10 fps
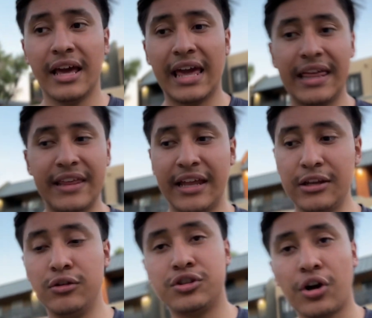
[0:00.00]
And then
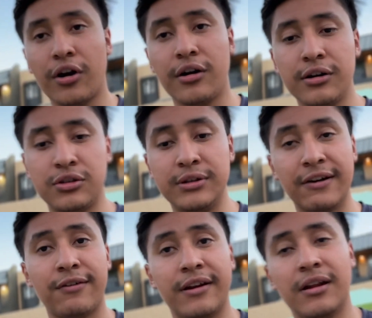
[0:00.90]
you turn to
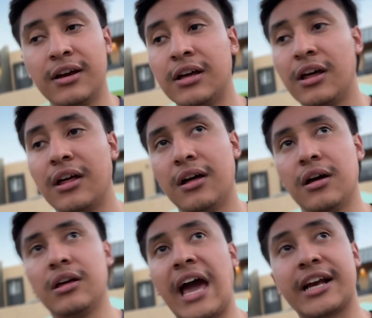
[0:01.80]
different
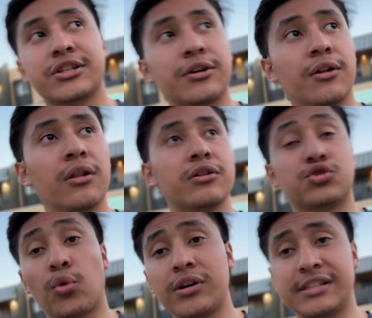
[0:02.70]
external
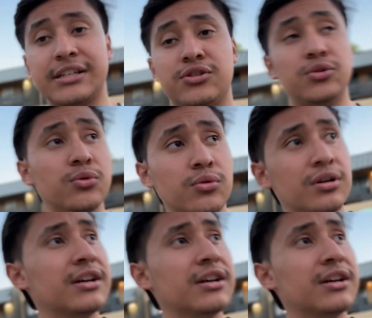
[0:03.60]
sources to,